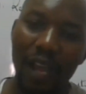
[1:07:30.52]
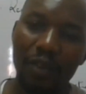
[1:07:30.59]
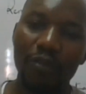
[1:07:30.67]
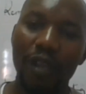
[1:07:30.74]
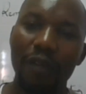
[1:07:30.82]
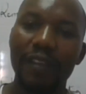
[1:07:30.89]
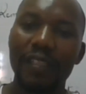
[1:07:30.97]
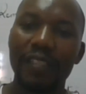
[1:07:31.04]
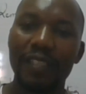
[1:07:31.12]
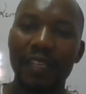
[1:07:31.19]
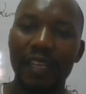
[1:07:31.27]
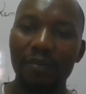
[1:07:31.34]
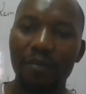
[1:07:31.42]
and we have
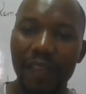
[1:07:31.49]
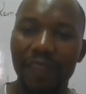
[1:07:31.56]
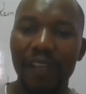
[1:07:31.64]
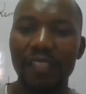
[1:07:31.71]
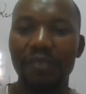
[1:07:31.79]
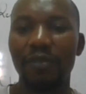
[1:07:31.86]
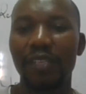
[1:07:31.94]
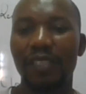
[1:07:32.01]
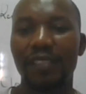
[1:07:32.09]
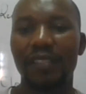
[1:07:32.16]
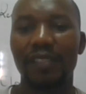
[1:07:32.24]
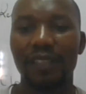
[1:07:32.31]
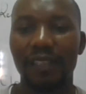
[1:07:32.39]
extended by 30
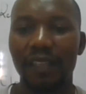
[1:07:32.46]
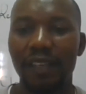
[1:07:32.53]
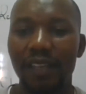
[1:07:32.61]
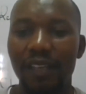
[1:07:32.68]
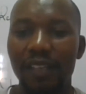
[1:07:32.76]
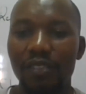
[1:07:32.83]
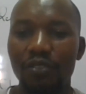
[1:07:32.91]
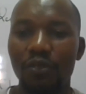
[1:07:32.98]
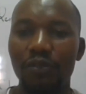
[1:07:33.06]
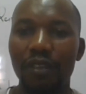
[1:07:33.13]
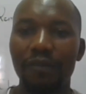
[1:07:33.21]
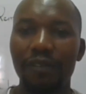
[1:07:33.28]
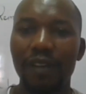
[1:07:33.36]
minutes.
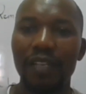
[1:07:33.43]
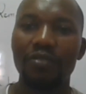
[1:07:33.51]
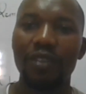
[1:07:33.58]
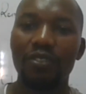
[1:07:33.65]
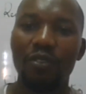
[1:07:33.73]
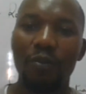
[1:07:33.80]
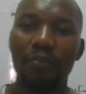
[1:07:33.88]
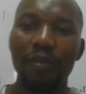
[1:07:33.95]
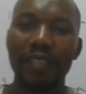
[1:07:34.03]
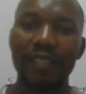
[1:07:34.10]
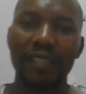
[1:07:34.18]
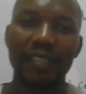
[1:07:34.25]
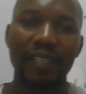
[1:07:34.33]
So we have actually
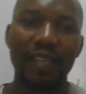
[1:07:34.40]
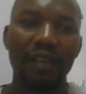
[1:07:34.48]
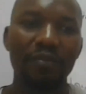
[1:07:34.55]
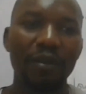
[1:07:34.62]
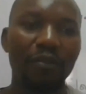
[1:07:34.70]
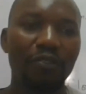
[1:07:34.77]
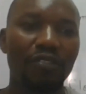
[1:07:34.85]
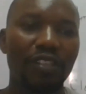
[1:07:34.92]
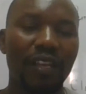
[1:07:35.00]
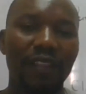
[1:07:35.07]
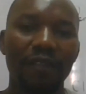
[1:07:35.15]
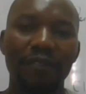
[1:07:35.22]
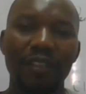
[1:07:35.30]
compensated. I'll be able to
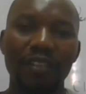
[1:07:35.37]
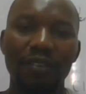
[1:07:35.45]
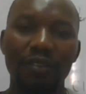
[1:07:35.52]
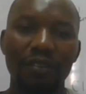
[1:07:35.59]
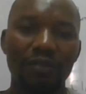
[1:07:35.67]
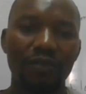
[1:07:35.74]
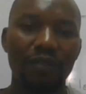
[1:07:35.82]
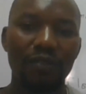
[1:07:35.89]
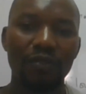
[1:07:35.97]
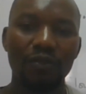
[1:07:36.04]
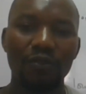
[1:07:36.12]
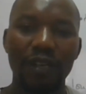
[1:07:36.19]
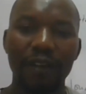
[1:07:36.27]
share the video to
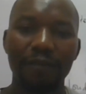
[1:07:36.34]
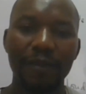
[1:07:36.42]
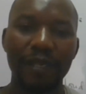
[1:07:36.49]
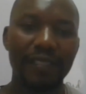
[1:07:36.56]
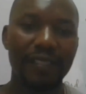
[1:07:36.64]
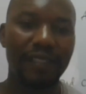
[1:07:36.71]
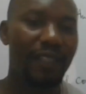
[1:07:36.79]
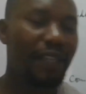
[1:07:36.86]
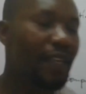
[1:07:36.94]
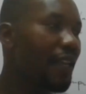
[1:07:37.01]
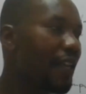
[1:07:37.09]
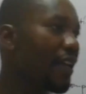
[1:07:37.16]
those who could have missed.